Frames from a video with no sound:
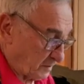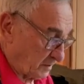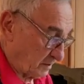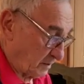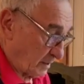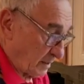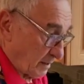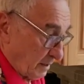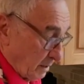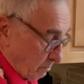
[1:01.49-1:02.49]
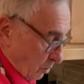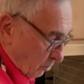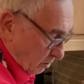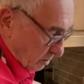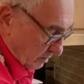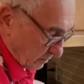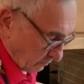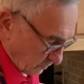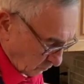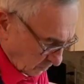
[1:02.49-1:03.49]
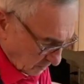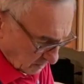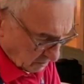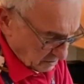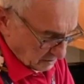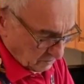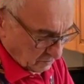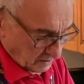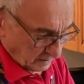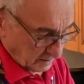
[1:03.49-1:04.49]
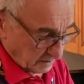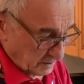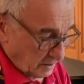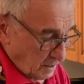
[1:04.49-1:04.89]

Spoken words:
it in a bowl with water, or you can do it like this.